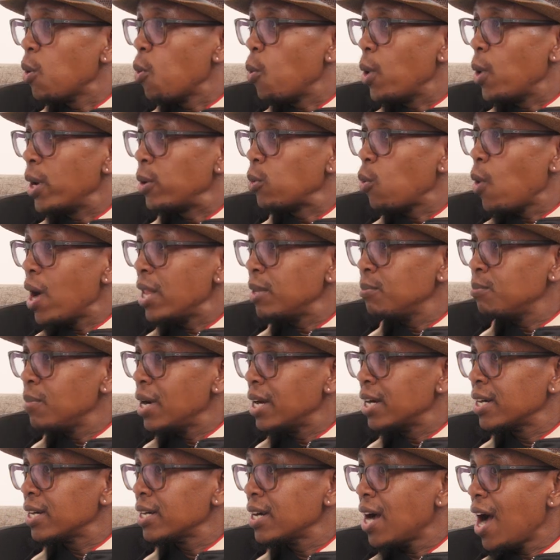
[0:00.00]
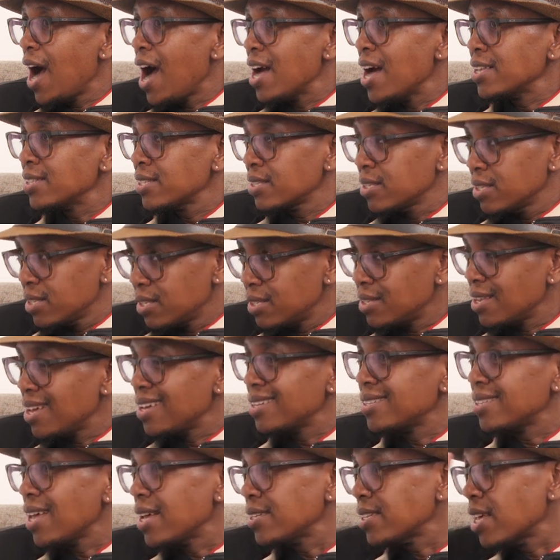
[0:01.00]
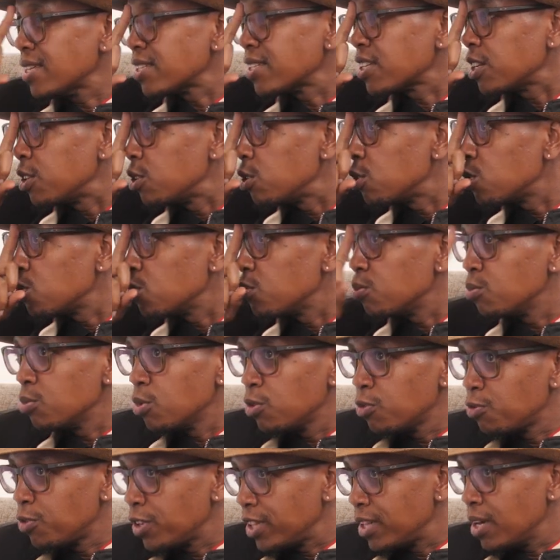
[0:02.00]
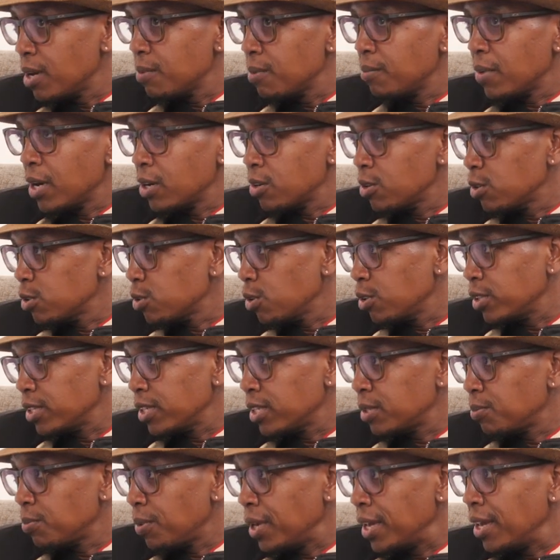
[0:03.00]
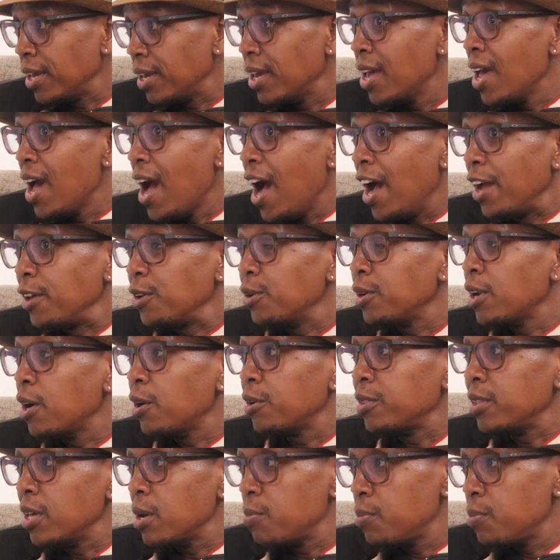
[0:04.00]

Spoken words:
when World Bank starts asking you to move with them across all this pay, are you now on